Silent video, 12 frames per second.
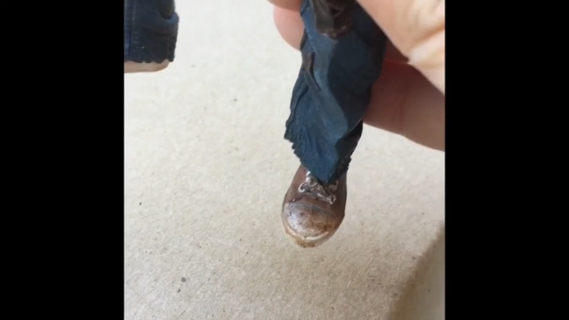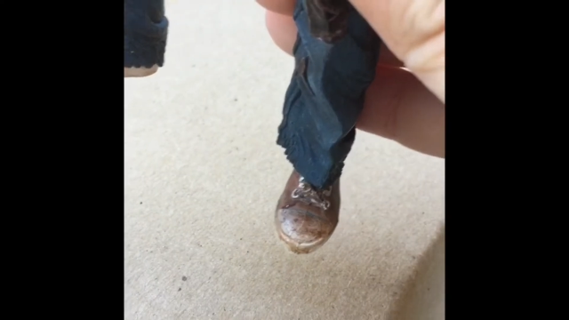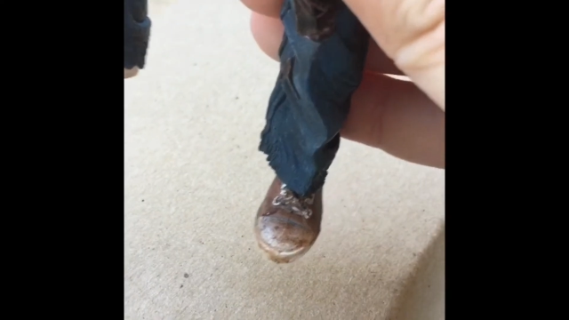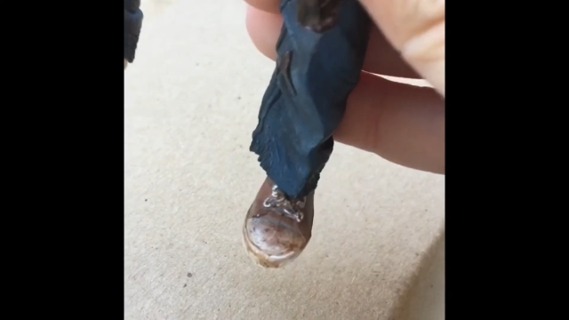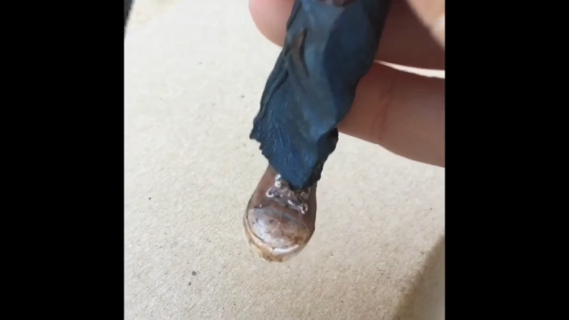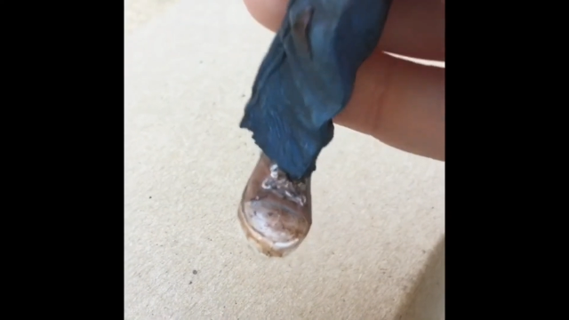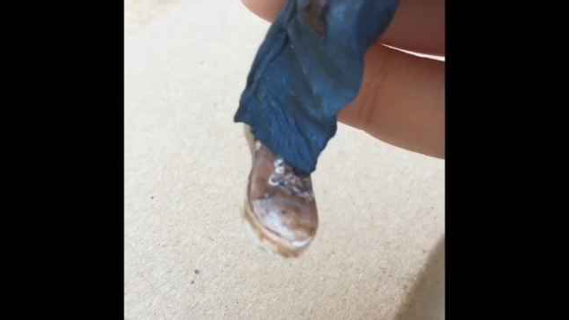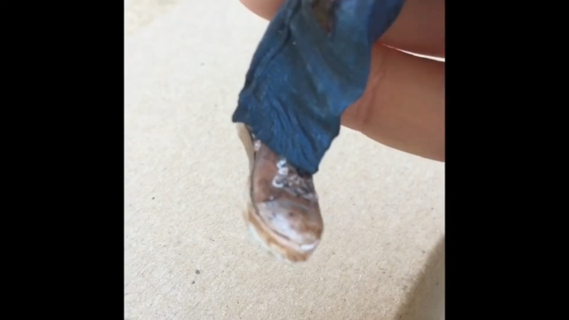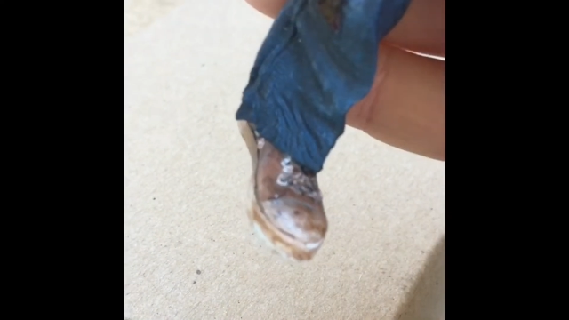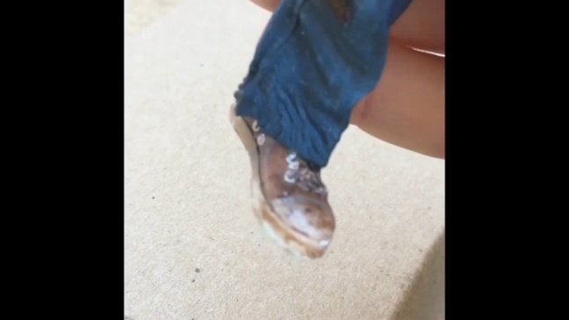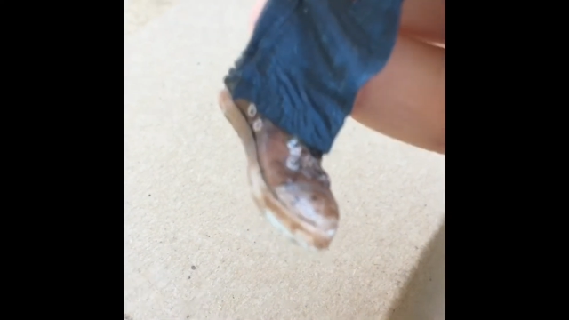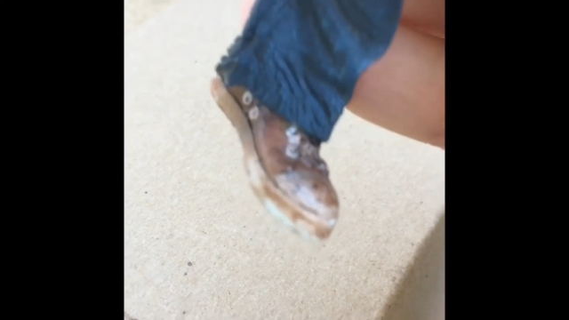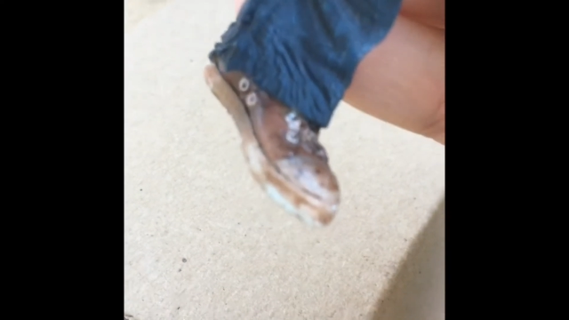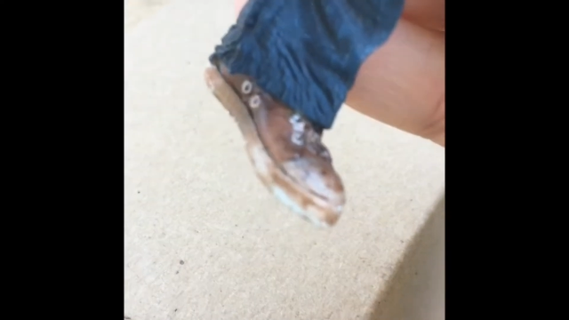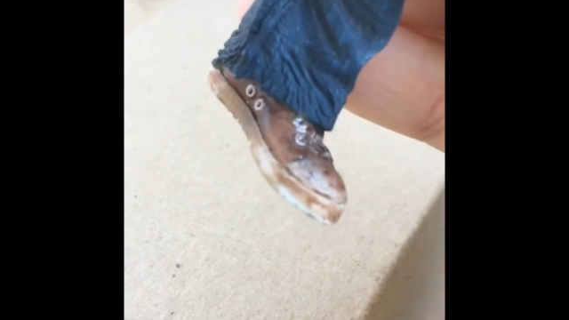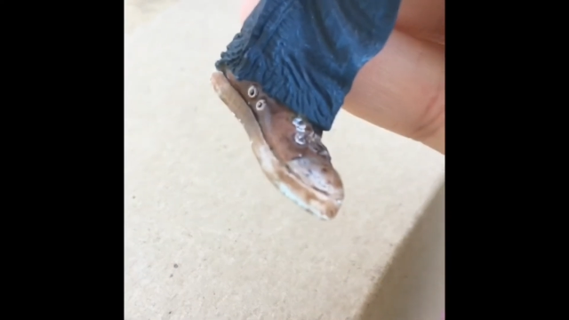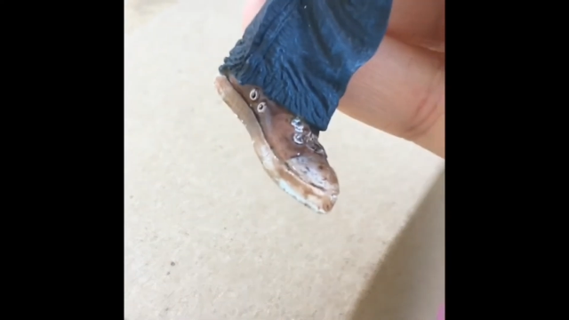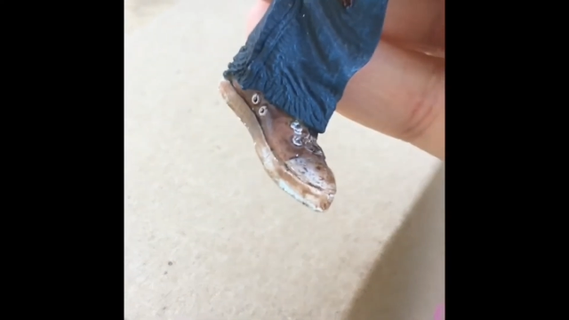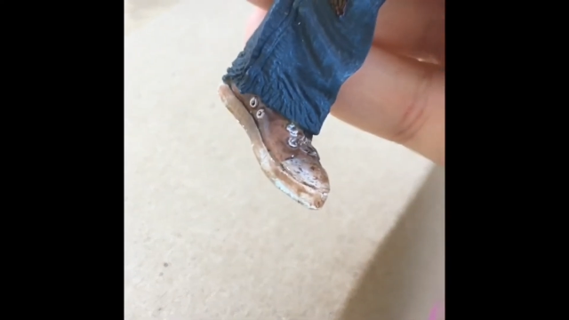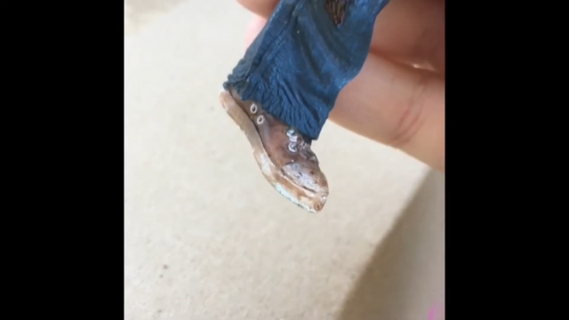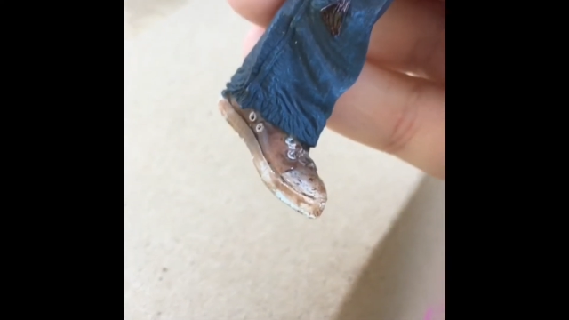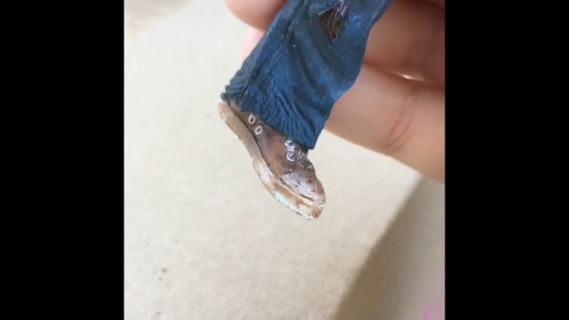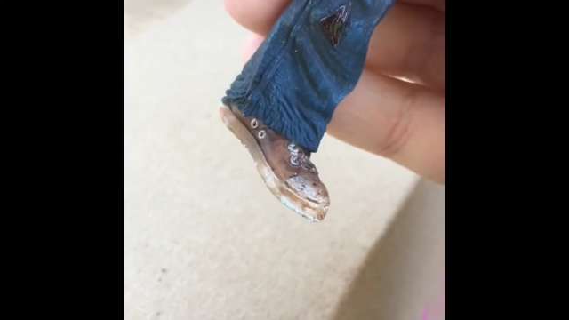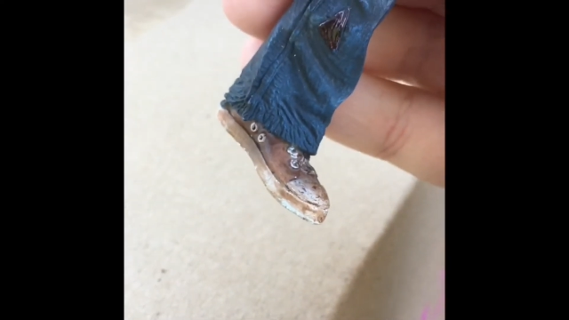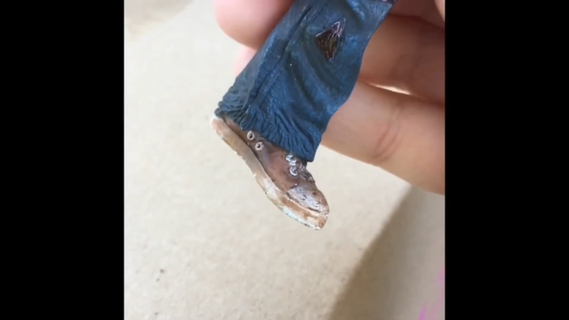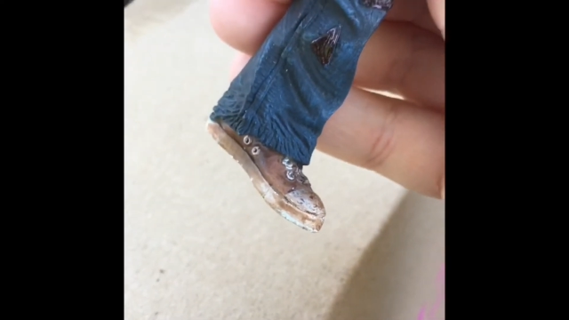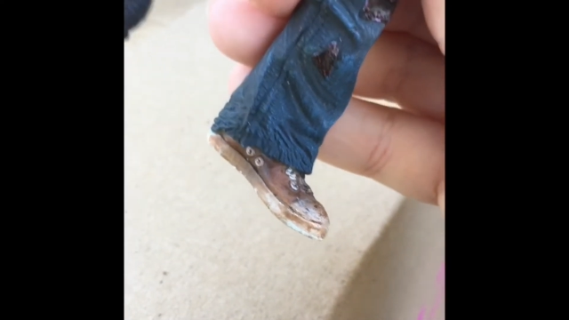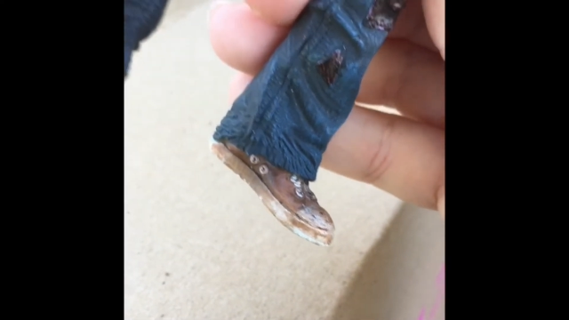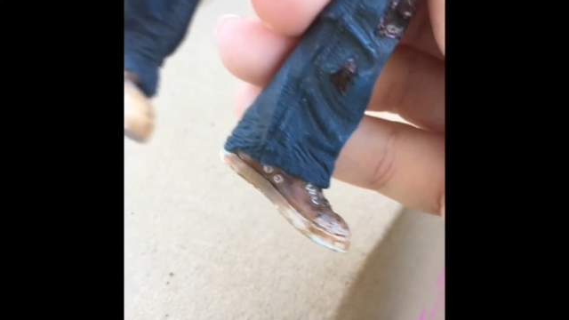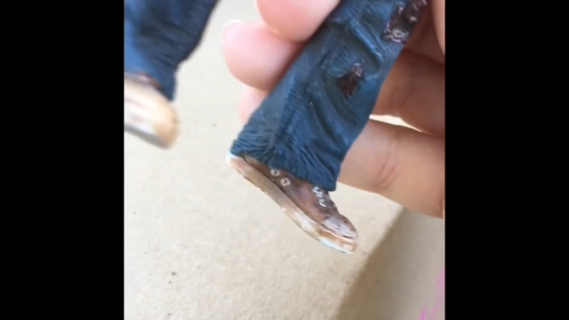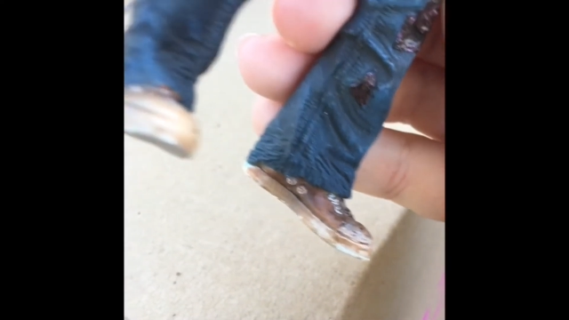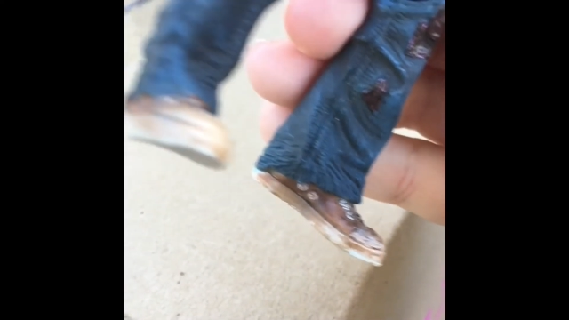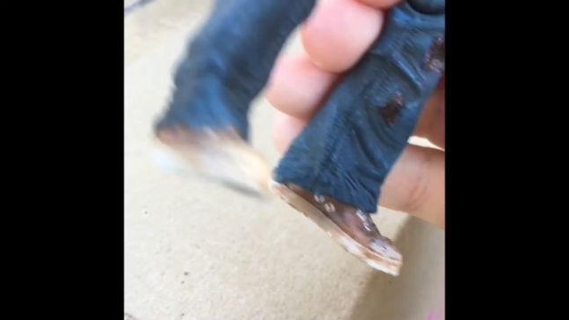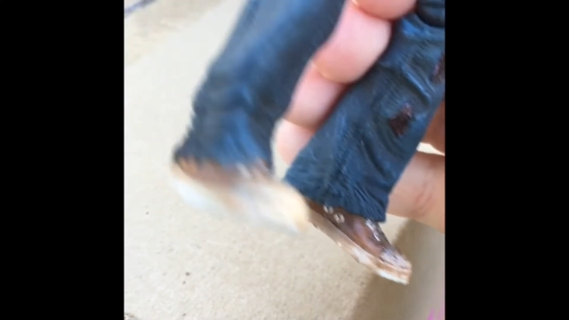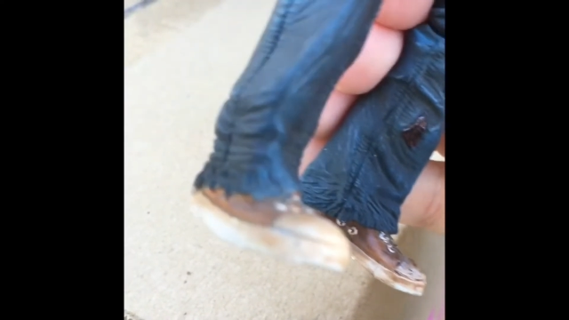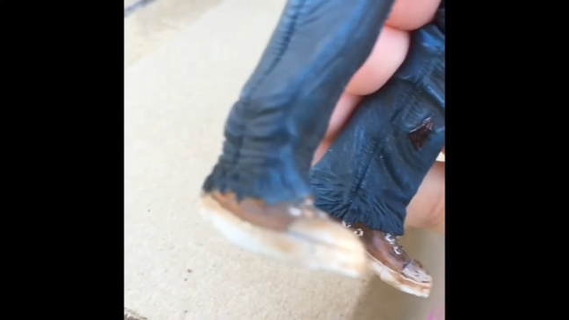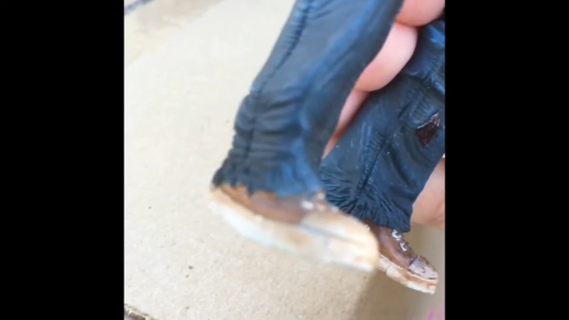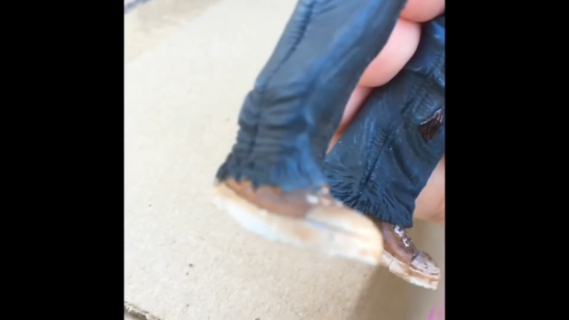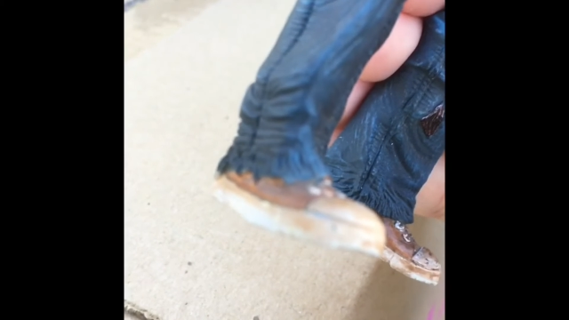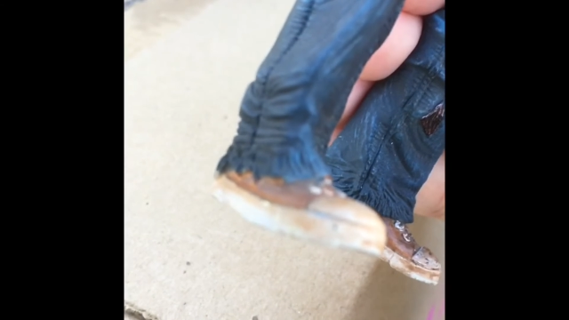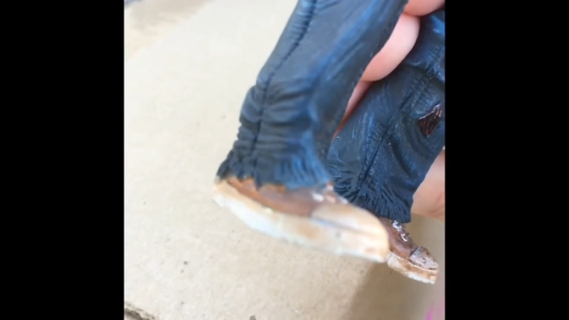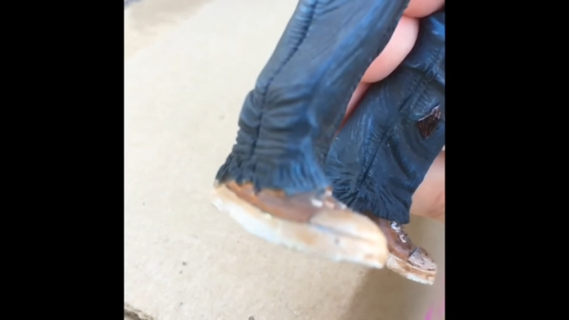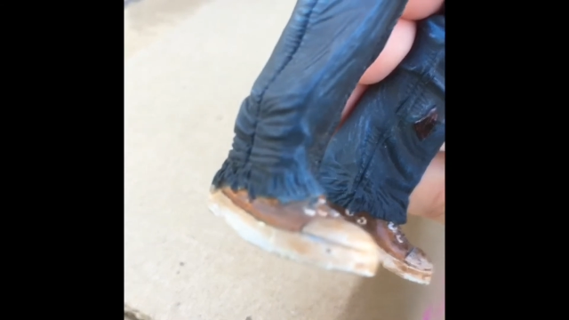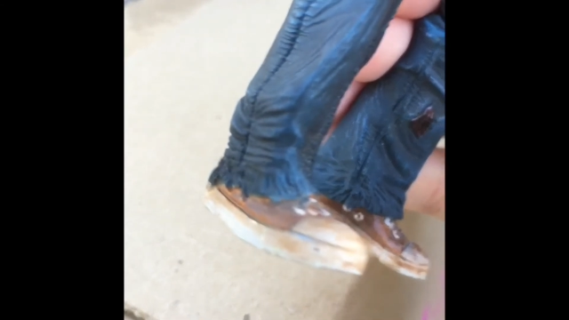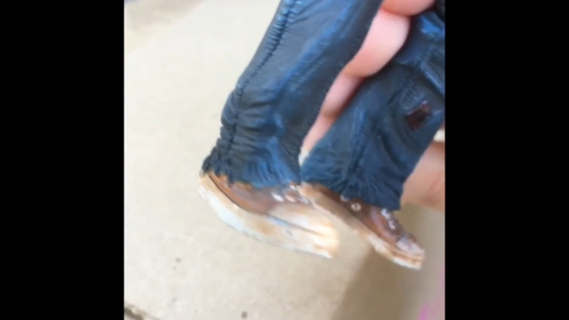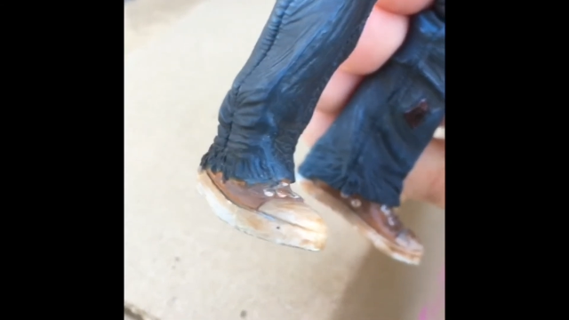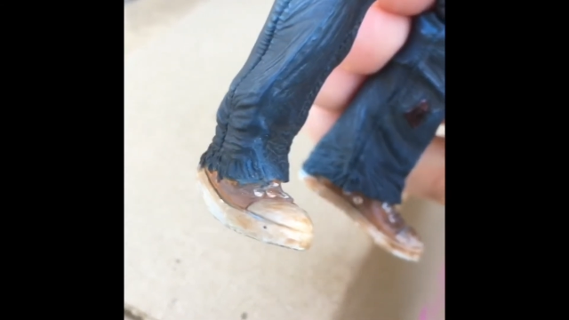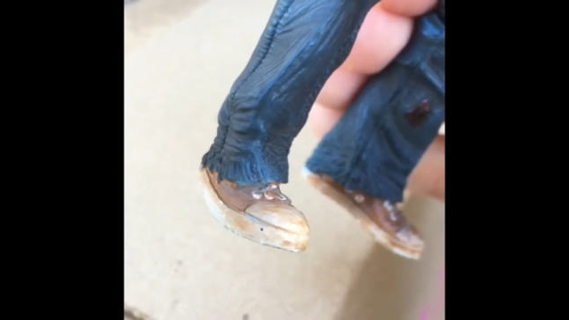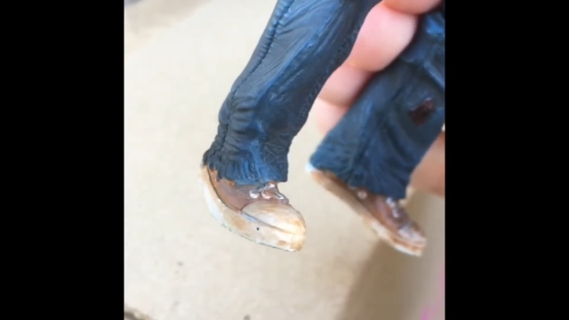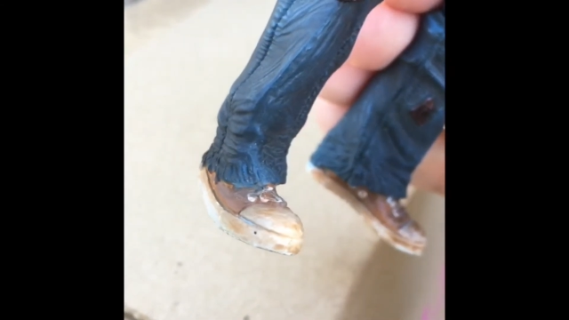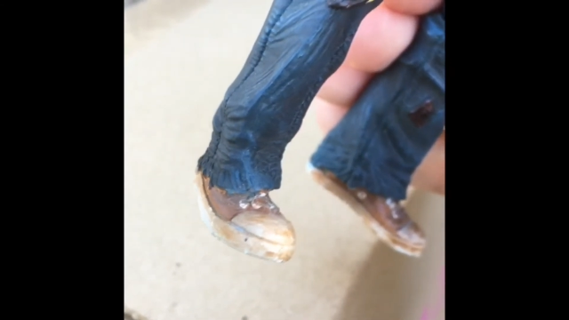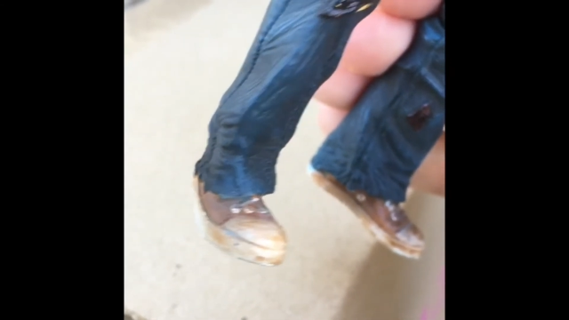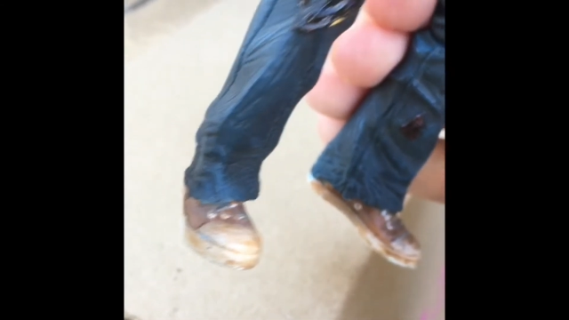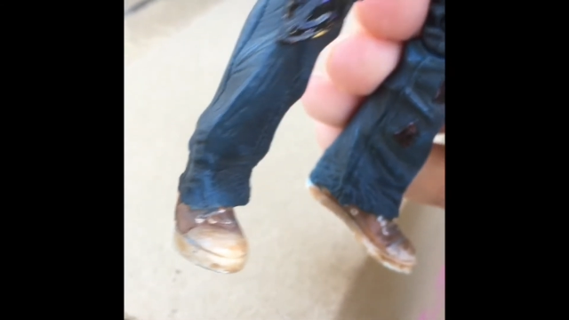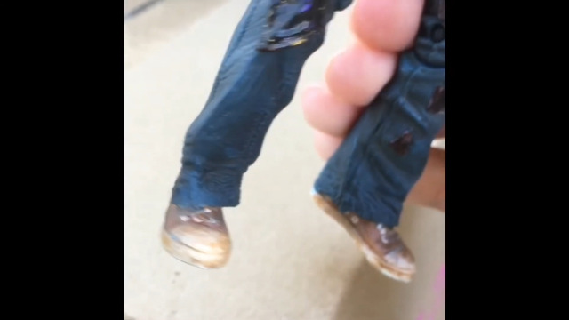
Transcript: (no speaker visible)